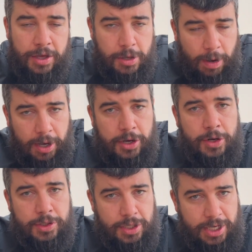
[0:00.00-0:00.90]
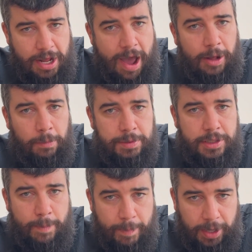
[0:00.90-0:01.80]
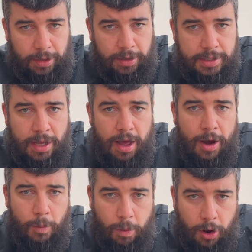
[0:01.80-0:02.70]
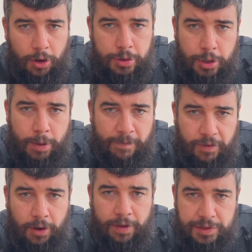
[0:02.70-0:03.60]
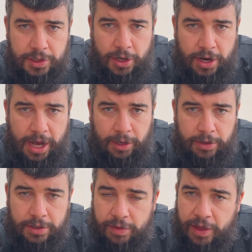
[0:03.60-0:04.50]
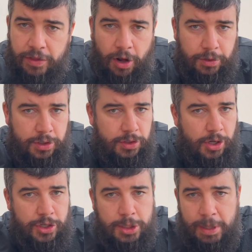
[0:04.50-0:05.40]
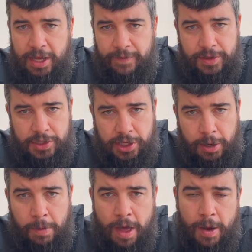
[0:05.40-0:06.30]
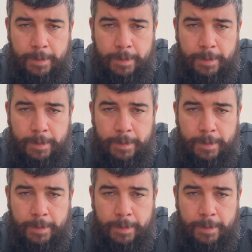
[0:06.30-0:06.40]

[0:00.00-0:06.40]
You are going to need help to build a wardrobe full of Stone Island. They're not just going to be given to you.